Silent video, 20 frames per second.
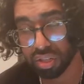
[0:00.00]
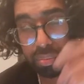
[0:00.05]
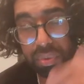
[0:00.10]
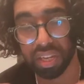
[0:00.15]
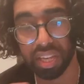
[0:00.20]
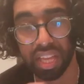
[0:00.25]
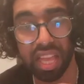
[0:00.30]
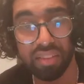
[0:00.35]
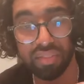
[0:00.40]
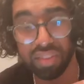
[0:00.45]
to
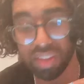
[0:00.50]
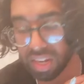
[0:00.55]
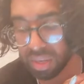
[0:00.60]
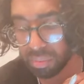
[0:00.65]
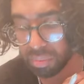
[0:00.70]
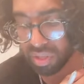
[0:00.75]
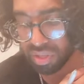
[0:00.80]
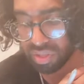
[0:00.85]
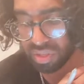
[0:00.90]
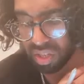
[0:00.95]
make heavier
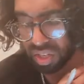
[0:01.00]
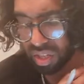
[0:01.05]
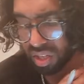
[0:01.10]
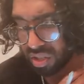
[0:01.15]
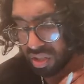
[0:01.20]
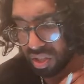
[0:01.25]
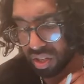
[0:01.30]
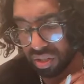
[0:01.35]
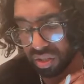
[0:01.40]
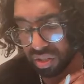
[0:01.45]
elements
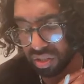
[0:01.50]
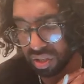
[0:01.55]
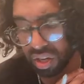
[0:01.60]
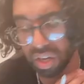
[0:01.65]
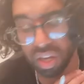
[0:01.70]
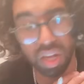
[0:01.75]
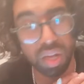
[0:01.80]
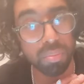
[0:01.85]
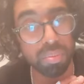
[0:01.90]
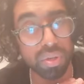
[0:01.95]
such as
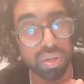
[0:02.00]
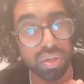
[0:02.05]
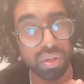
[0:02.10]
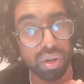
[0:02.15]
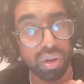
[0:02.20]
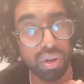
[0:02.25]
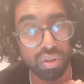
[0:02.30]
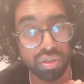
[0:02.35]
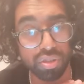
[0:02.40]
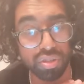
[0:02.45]

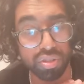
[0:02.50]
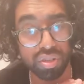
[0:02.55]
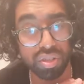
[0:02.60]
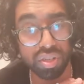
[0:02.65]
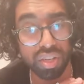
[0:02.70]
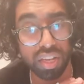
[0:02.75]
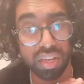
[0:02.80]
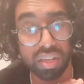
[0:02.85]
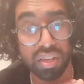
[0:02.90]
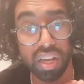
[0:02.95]
carbon,
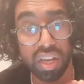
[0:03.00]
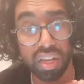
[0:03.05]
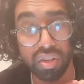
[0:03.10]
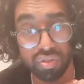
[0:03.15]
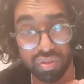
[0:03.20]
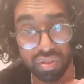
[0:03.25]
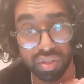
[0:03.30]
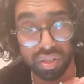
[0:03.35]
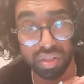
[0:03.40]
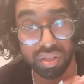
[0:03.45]
oxygen, and
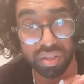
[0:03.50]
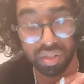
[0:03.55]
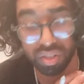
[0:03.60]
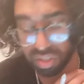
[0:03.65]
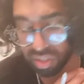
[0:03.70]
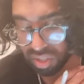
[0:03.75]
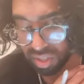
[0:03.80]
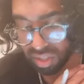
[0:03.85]
nitrogen.